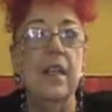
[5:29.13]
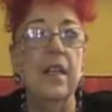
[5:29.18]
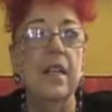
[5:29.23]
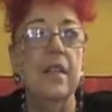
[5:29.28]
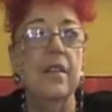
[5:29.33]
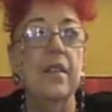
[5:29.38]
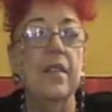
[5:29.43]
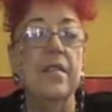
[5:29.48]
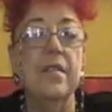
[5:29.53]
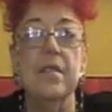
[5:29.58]

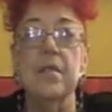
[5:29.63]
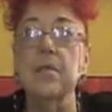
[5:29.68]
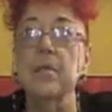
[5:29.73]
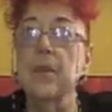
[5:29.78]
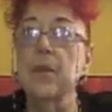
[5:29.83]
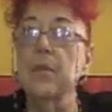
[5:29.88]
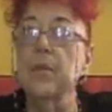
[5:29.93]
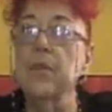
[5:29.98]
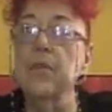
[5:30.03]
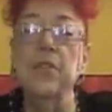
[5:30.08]
And they said,
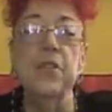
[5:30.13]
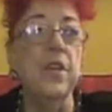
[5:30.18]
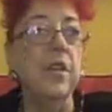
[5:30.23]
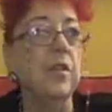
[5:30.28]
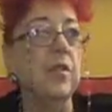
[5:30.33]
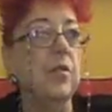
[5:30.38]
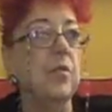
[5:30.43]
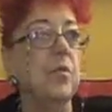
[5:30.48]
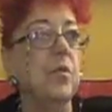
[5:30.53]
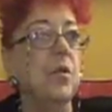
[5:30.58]
well, we've
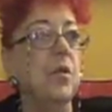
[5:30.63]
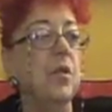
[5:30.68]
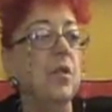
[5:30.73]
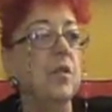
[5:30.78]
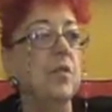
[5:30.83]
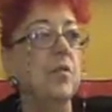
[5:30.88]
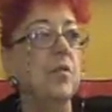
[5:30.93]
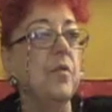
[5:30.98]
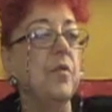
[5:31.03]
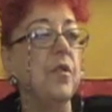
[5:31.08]
checked the
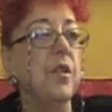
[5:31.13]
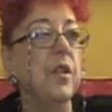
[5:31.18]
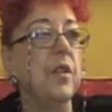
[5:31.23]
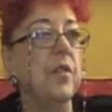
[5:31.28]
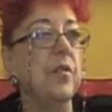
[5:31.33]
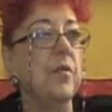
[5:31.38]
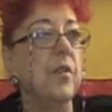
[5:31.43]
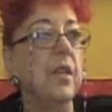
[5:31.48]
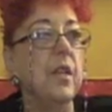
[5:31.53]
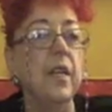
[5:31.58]
walls, we've
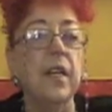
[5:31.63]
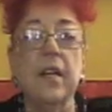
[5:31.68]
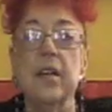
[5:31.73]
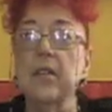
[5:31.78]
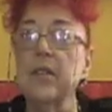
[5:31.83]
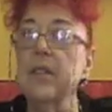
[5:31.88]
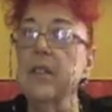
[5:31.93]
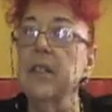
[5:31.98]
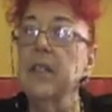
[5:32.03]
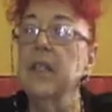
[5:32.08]
checked it right
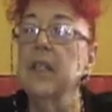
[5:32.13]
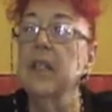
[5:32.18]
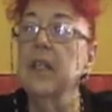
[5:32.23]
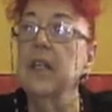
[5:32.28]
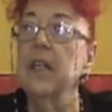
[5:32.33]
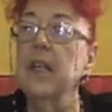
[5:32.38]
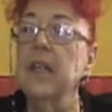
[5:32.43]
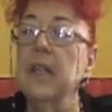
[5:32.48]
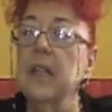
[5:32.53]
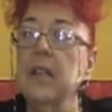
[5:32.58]
out.
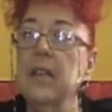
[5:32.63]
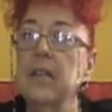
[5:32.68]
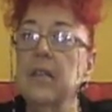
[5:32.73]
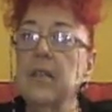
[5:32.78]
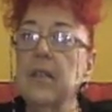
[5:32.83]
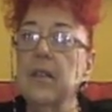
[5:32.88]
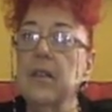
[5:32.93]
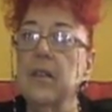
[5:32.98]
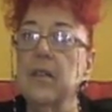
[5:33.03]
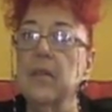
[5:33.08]

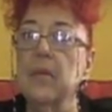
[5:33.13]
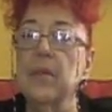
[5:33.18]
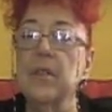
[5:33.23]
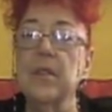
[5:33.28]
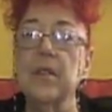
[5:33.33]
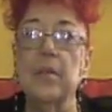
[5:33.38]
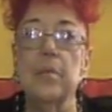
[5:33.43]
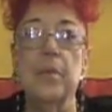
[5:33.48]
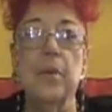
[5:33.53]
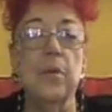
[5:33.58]
And we
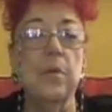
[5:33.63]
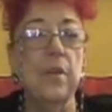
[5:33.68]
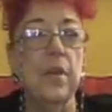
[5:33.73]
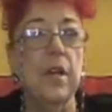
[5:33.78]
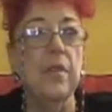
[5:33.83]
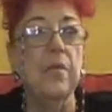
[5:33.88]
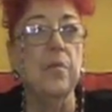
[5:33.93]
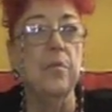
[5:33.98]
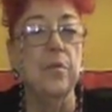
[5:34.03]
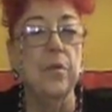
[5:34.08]
said, but
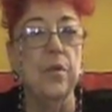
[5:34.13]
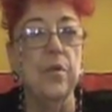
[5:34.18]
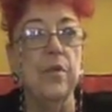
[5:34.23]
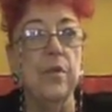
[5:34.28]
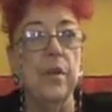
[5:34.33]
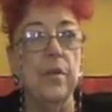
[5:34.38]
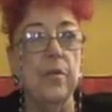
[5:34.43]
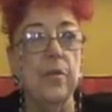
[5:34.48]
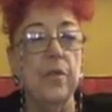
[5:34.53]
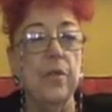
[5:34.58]
we have a
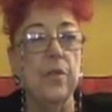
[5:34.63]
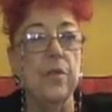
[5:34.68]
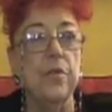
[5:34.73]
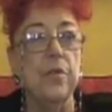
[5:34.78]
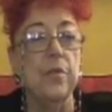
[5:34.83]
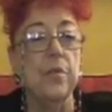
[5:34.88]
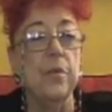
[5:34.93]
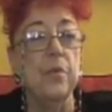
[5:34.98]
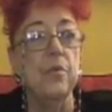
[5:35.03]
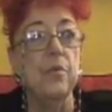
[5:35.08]
program for you.
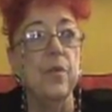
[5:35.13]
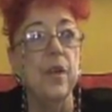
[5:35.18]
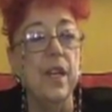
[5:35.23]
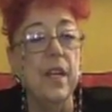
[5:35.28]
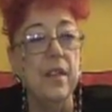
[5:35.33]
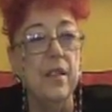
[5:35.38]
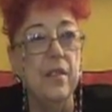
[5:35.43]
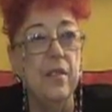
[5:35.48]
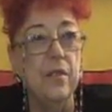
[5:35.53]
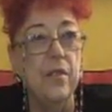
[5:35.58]
So we
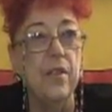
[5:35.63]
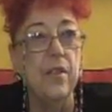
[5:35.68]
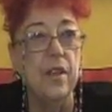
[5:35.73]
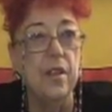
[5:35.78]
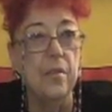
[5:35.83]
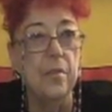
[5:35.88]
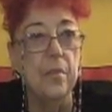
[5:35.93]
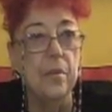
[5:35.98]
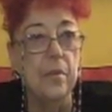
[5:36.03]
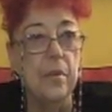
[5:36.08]
read to
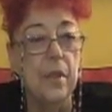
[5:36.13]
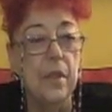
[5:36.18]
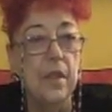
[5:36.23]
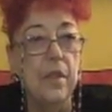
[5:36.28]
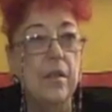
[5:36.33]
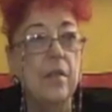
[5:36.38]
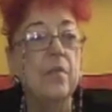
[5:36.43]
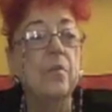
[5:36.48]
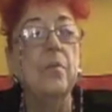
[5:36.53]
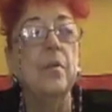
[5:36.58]
them.
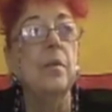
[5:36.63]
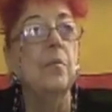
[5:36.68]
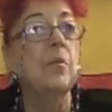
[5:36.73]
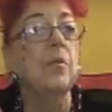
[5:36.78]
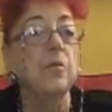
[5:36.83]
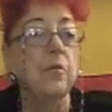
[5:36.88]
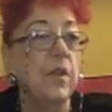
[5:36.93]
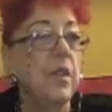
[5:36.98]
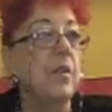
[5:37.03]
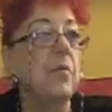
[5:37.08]

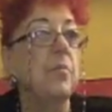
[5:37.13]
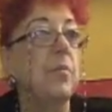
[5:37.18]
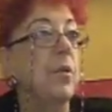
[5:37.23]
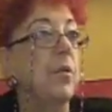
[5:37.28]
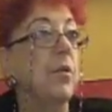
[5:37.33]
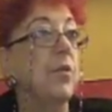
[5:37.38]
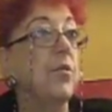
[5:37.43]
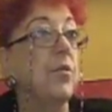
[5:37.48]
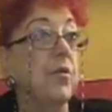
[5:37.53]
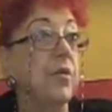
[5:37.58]
People read
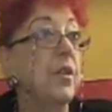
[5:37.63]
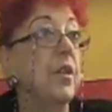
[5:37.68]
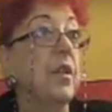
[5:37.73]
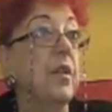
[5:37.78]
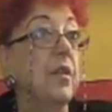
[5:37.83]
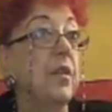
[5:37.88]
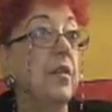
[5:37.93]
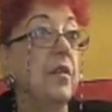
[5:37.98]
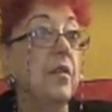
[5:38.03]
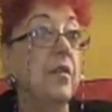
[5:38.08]

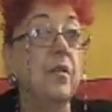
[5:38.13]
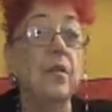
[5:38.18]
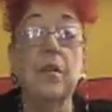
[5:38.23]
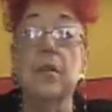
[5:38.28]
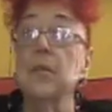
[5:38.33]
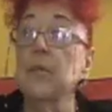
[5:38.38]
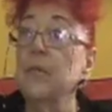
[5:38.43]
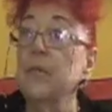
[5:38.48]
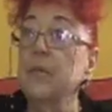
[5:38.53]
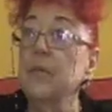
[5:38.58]
poetry, you
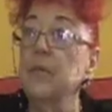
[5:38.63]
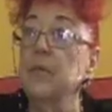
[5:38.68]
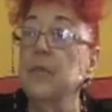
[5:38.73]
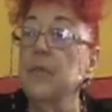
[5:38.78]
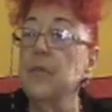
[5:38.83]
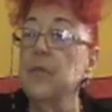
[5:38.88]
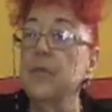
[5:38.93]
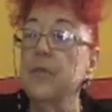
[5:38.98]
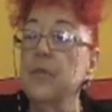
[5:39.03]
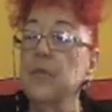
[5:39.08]
know,
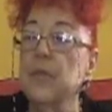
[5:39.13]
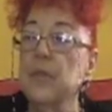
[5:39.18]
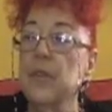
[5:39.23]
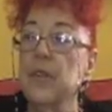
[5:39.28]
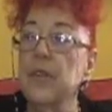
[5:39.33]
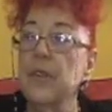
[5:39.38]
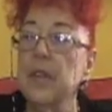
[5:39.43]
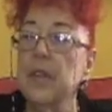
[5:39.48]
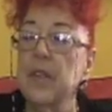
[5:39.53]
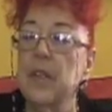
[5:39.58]
short
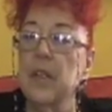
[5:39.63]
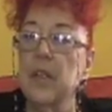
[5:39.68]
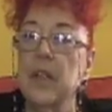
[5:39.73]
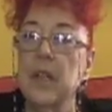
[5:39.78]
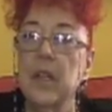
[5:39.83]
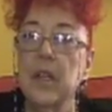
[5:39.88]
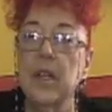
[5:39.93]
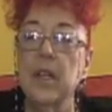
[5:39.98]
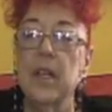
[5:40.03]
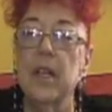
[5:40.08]
stories, and
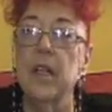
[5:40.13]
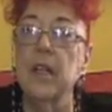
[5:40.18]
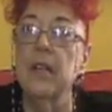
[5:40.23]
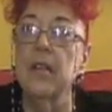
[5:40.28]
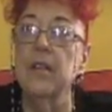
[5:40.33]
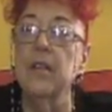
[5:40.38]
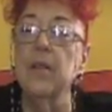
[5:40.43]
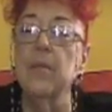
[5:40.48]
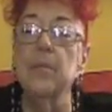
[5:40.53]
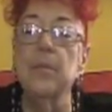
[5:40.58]

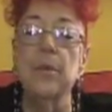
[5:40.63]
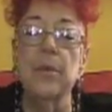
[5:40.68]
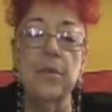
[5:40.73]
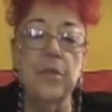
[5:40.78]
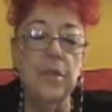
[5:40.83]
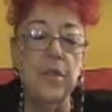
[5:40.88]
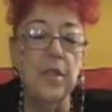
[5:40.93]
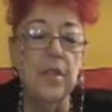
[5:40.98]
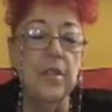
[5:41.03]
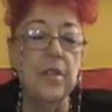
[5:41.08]
they
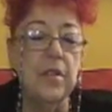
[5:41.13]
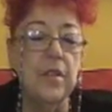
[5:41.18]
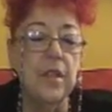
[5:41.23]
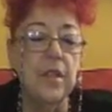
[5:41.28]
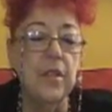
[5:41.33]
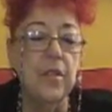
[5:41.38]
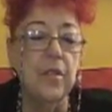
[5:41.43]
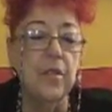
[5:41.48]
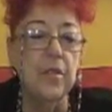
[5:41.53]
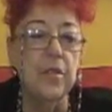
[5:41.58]
burst into
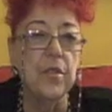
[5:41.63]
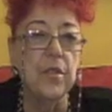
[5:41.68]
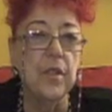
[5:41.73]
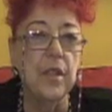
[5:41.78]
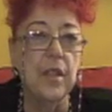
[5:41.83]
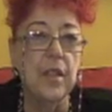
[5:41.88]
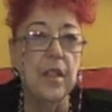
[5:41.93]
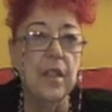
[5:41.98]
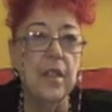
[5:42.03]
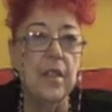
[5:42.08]
tears,
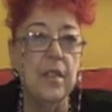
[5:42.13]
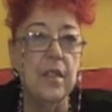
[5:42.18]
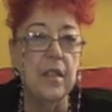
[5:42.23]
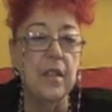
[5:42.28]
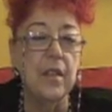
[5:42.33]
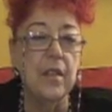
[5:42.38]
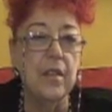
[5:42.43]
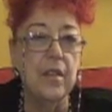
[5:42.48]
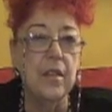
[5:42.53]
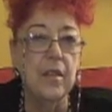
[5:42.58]
and they
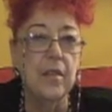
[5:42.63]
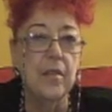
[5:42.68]
said,